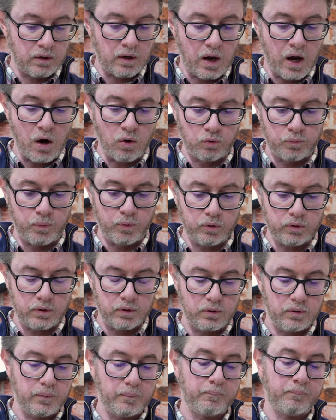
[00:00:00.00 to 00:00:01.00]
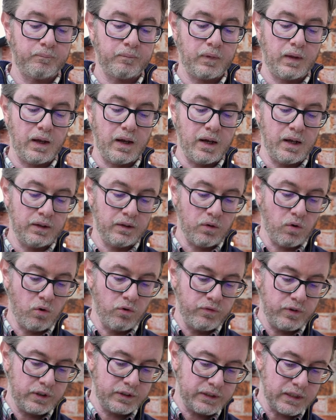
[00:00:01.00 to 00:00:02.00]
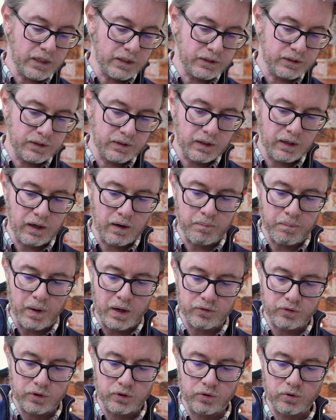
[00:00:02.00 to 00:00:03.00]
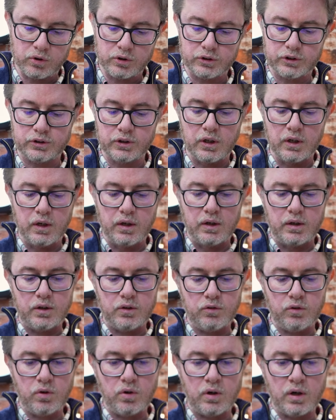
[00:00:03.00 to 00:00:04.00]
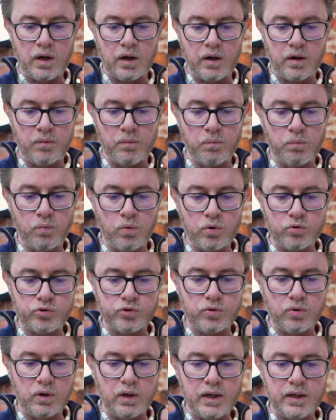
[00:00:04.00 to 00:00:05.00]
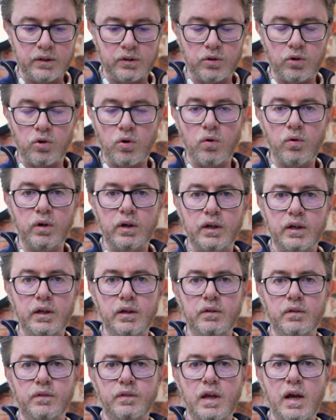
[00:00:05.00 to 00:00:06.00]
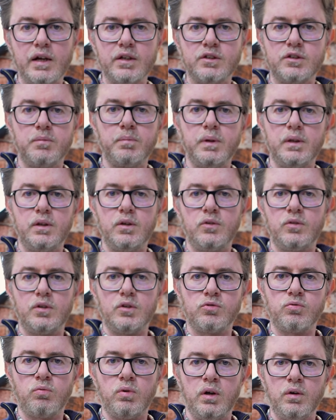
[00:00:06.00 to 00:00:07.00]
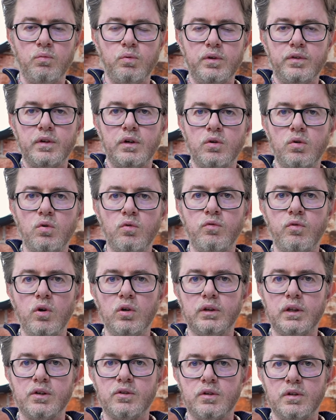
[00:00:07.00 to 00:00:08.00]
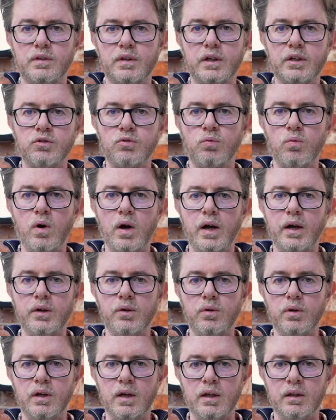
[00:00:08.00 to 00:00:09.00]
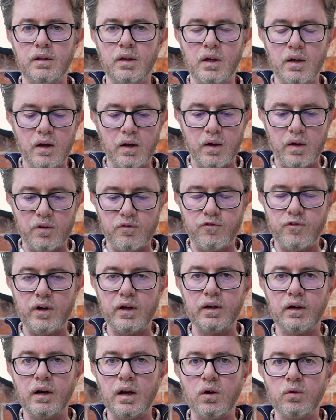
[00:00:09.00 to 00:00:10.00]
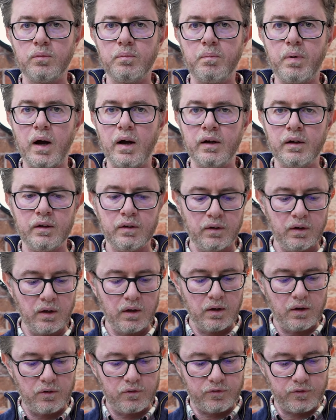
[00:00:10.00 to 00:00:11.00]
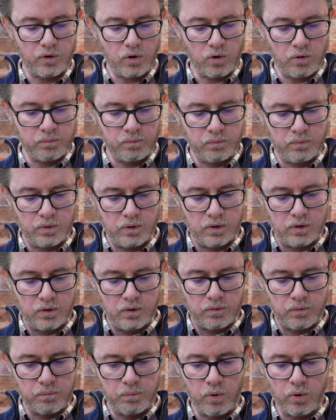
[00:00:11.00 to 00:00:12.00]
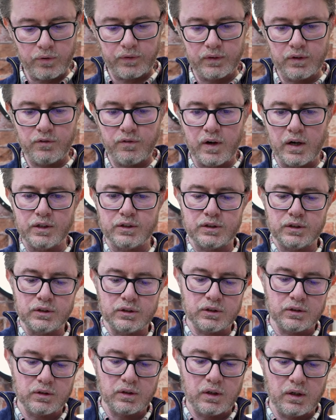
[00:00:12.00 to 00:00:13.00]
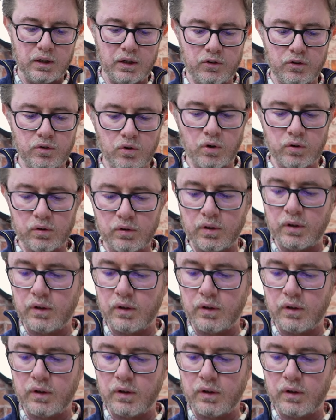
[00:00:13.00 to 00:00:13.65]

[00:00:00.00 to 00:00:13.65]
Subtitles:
output, and overcharging the capacitors is going to modulate wrongly the IGBTs as well with the wrong voltage, and that's why you get a very loud bang from both devices. It's not